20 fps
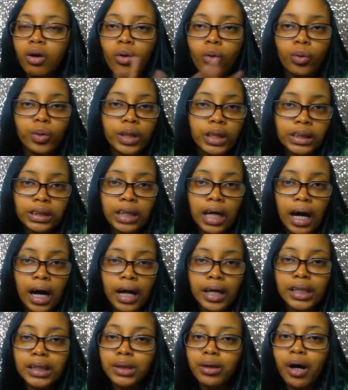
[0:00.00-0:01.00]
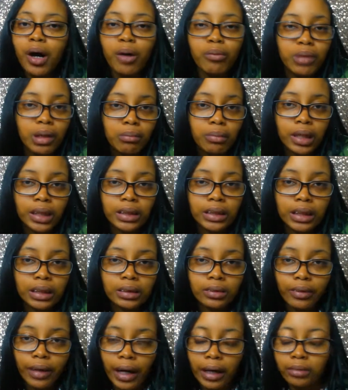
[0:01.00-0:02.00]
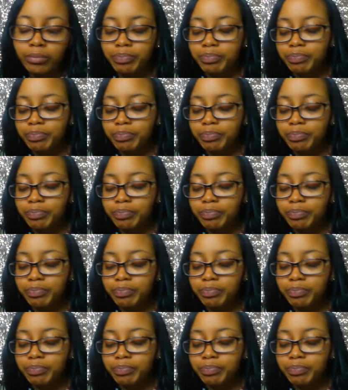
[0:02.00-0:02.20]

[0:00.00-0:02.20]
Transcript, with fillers: on the side. So I hope that made sense, okay?